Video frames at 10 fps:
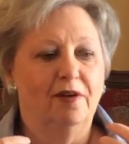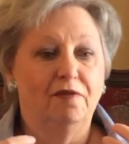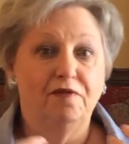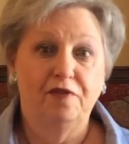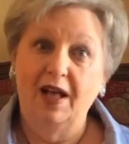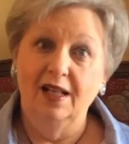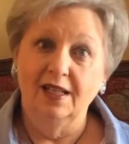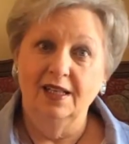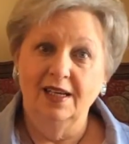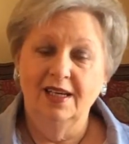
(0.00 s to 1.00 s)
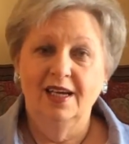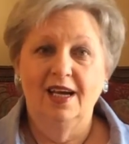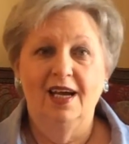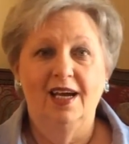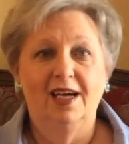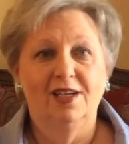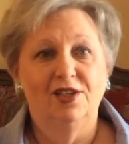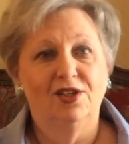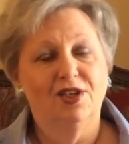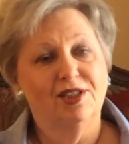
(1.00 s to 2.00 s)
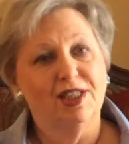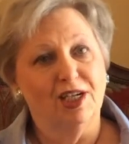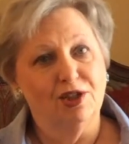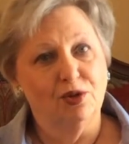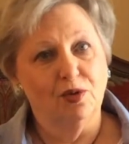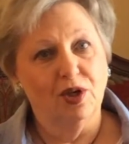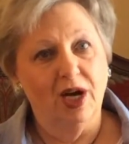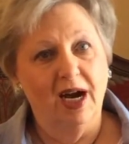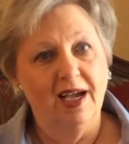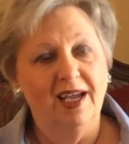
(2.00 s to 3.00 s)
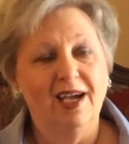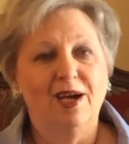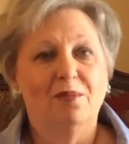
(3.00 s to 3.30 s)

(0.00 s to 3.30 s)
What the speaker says: fell and starts to cry,